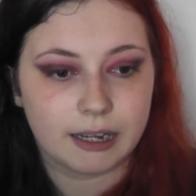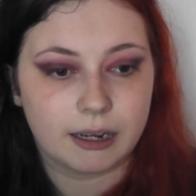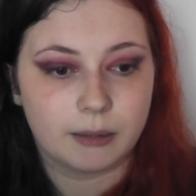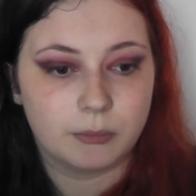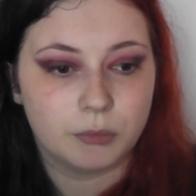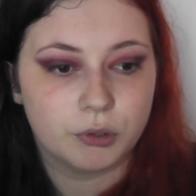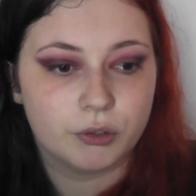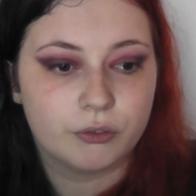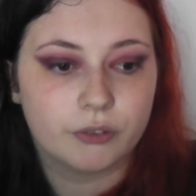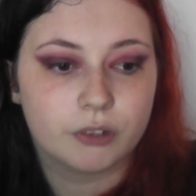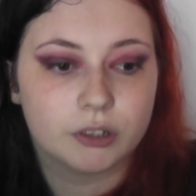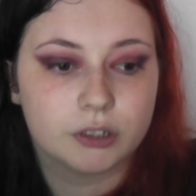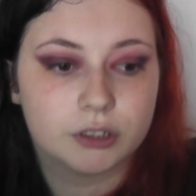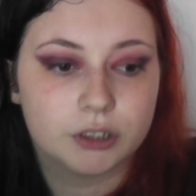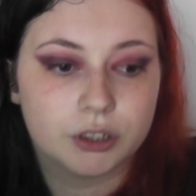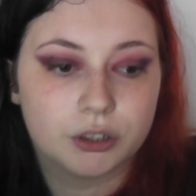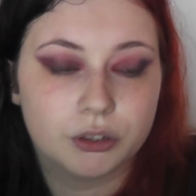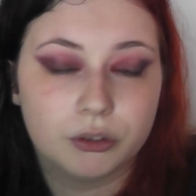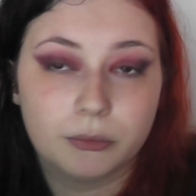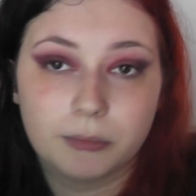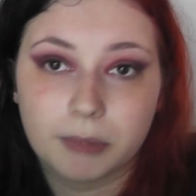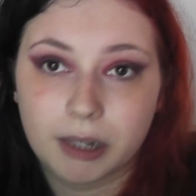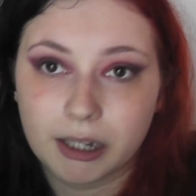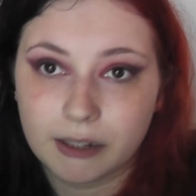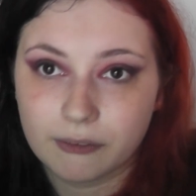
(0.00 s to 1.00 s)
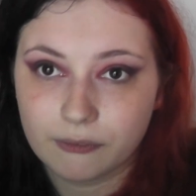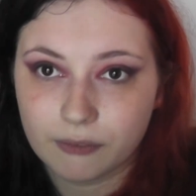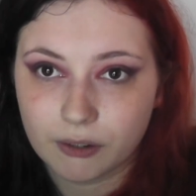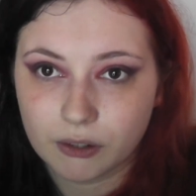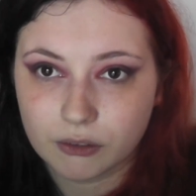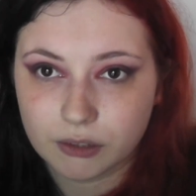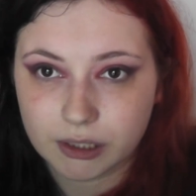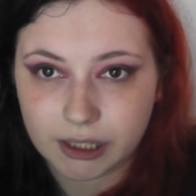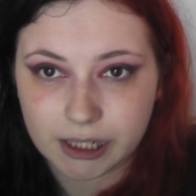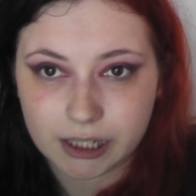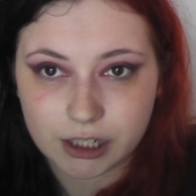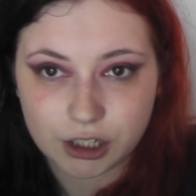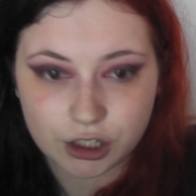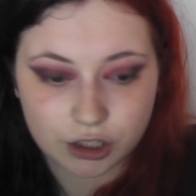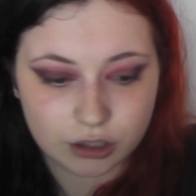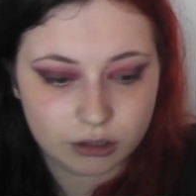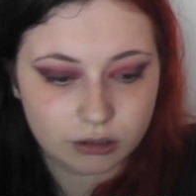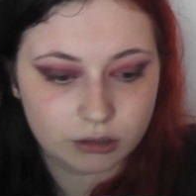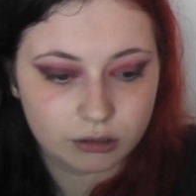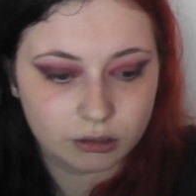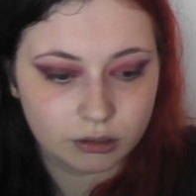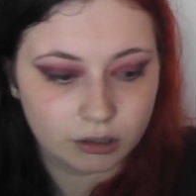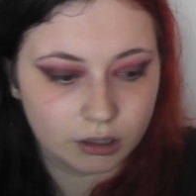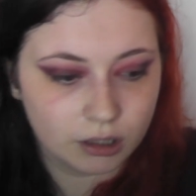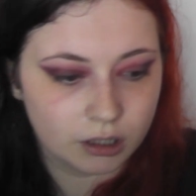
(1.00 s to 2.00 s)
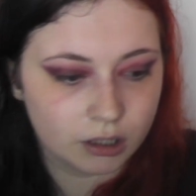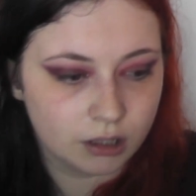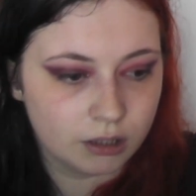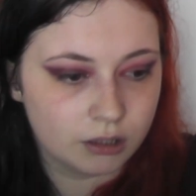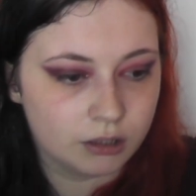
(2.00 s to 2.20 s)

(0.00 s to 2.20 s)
then I move on to my foundation.